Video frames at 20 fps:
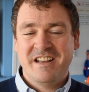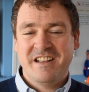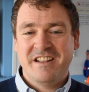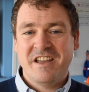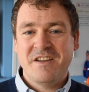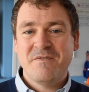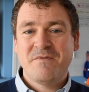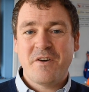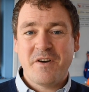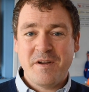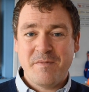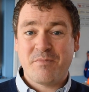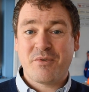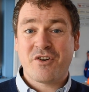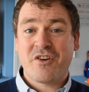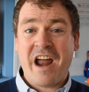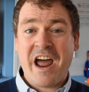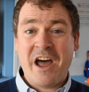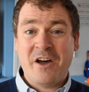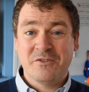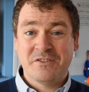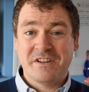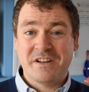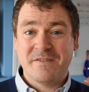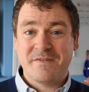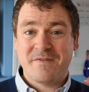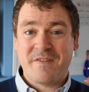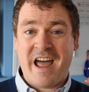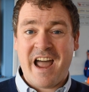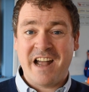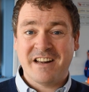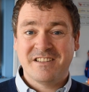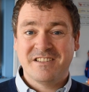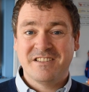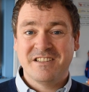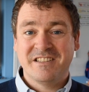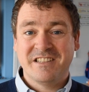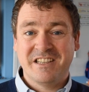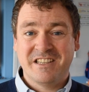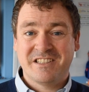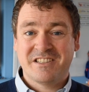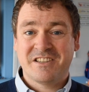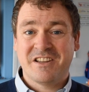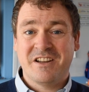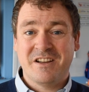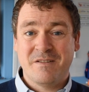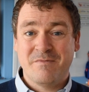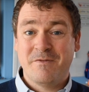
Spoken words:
They're very proud of the fact that this